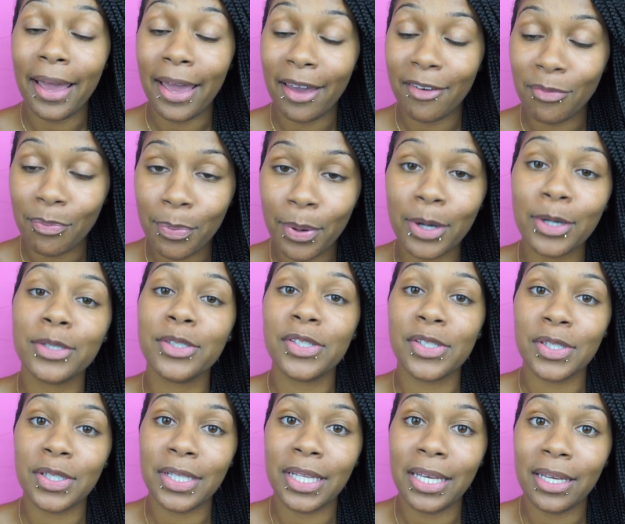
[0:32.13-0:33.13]
have
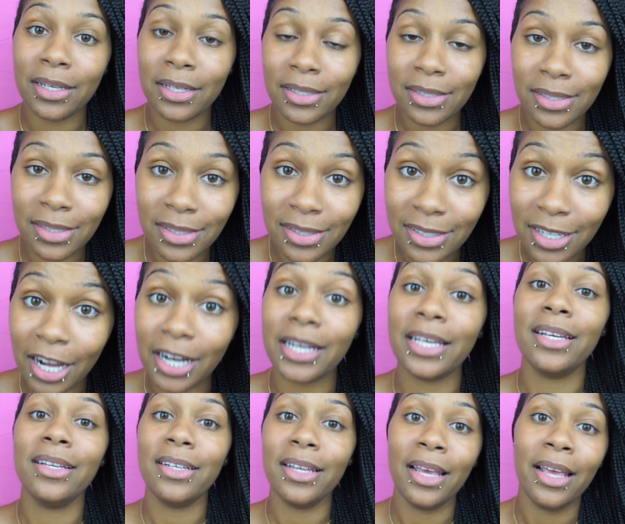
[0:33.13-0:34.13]
personally done
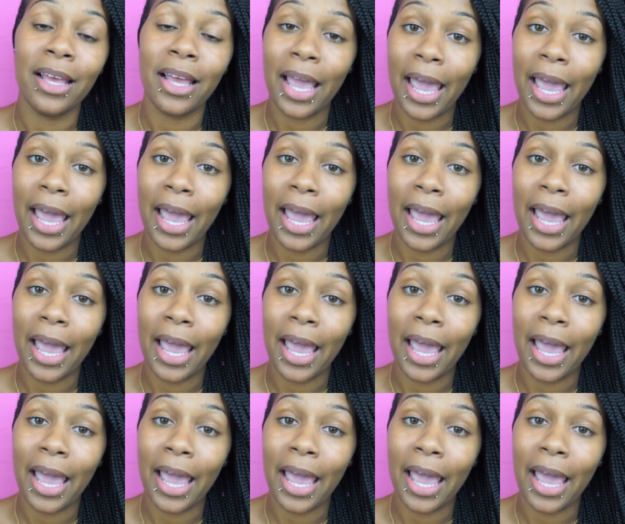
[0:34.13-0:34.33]
it,